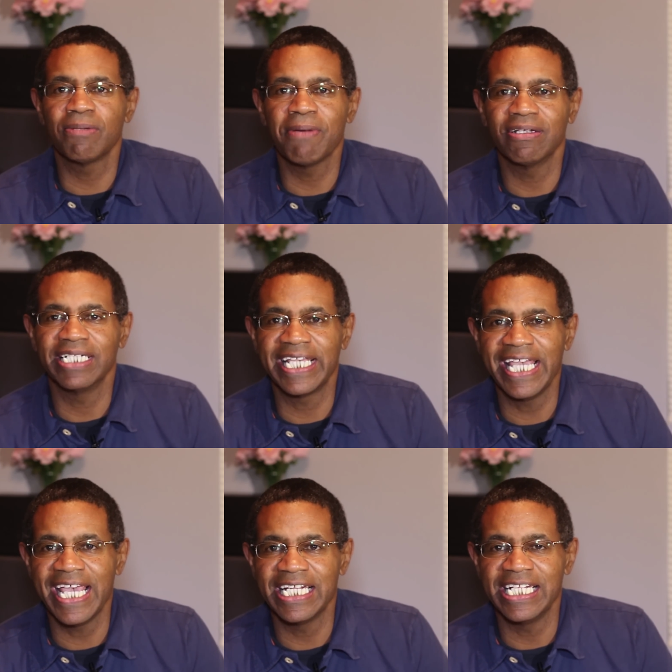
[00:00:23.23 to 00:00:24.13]
about the
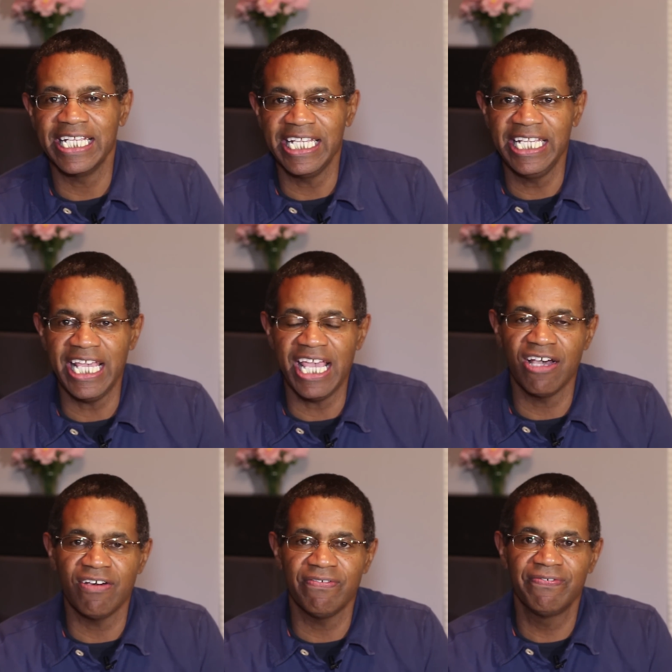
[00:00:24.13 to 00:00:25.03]
Canon
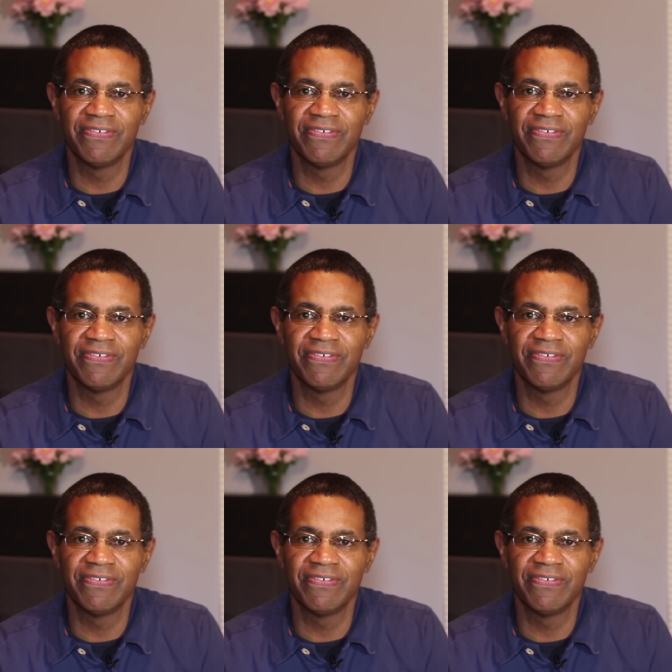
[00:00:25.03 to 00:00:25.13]
EF